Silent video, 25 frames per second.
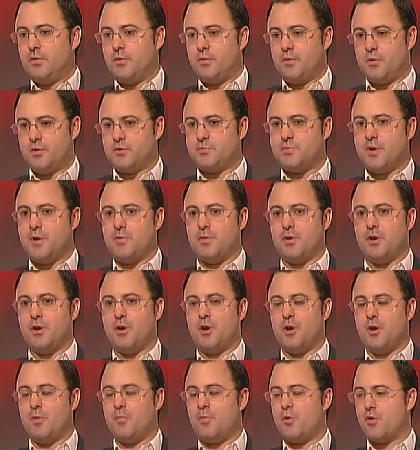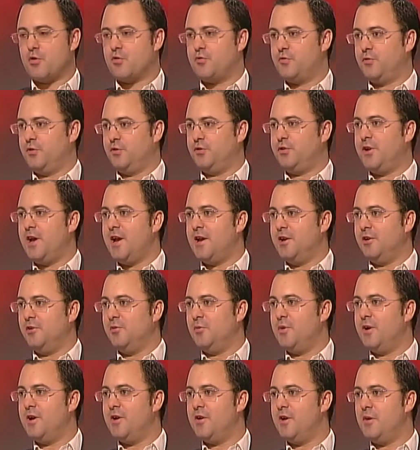which may be an apocryphal tale,
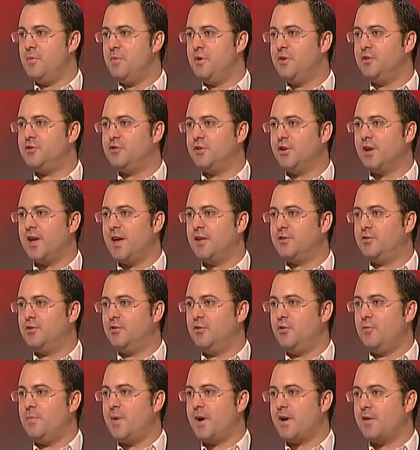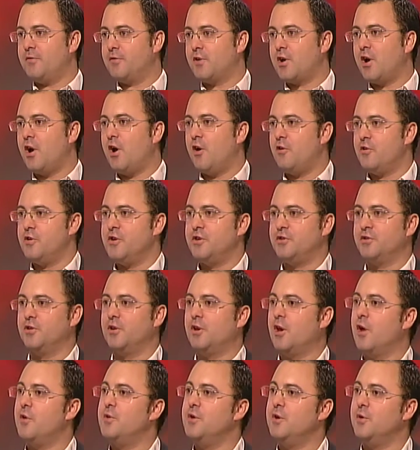where a minister gets into the back of a car and it doesn't
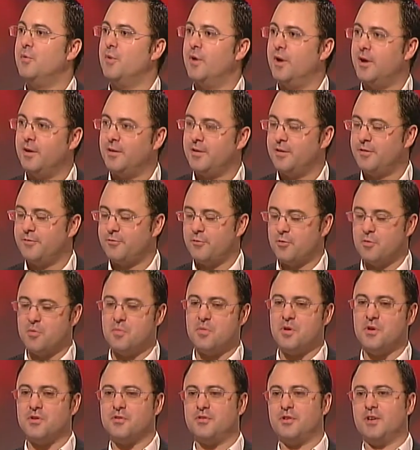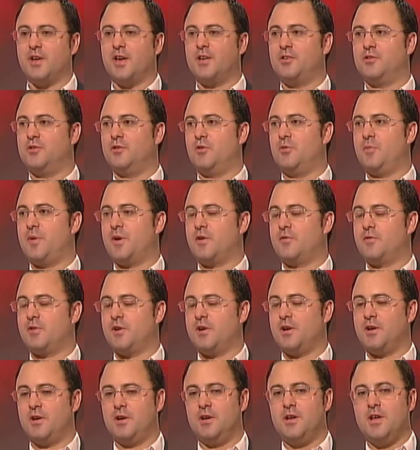go anywhere. A former minister gets into the back of a
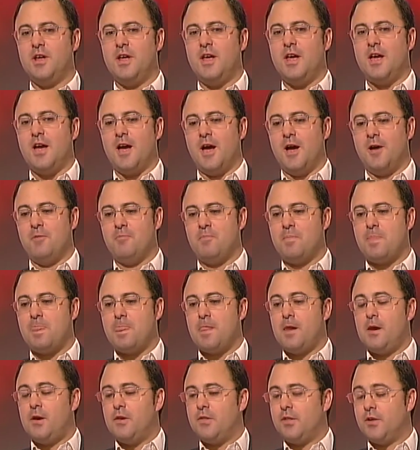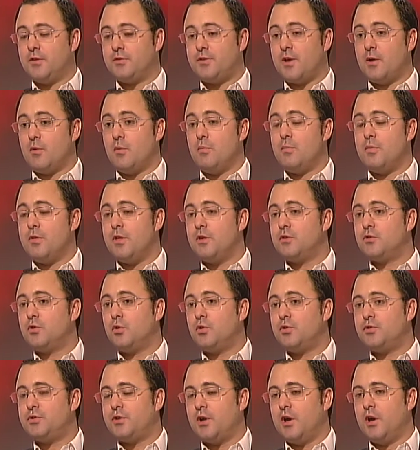car. There's that one, but there's
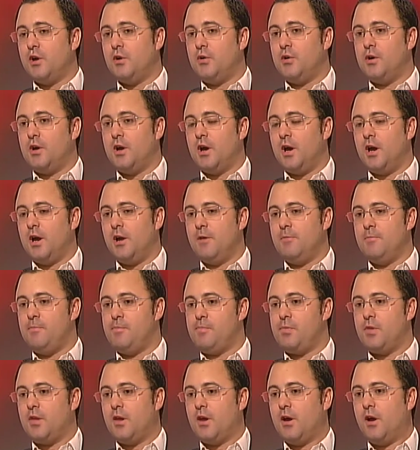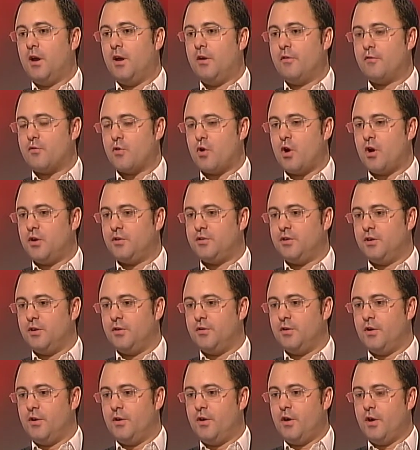also a variety
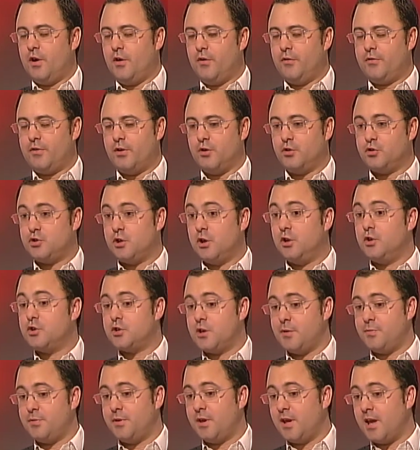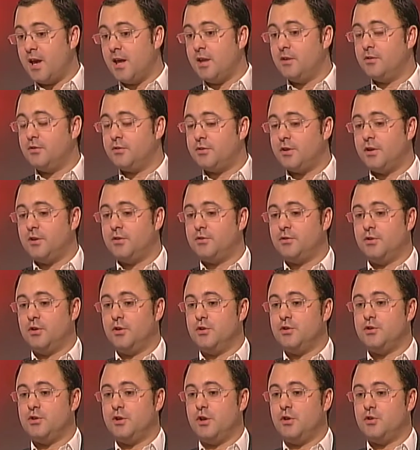of things. Gillian Shepherd again says
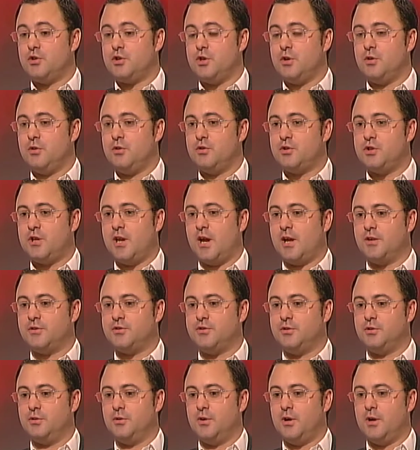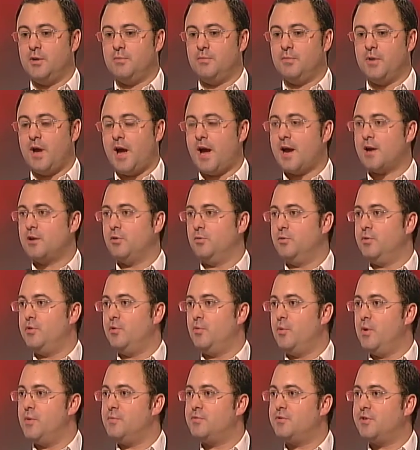that she had to haggle with the
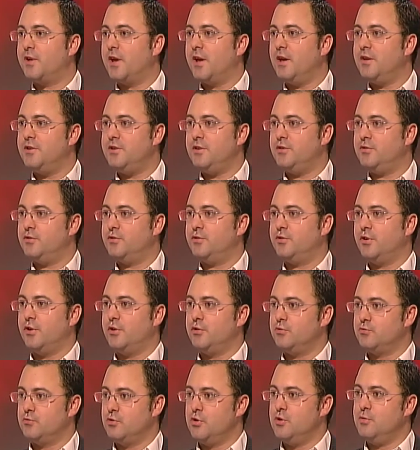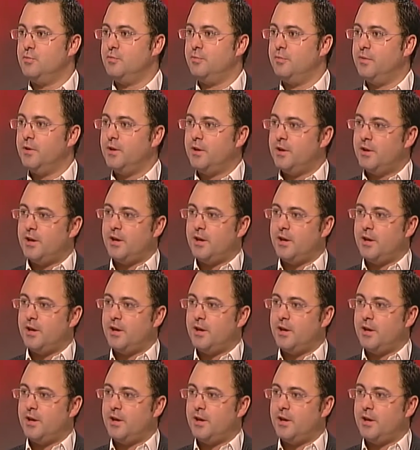whips to get a decent-sized room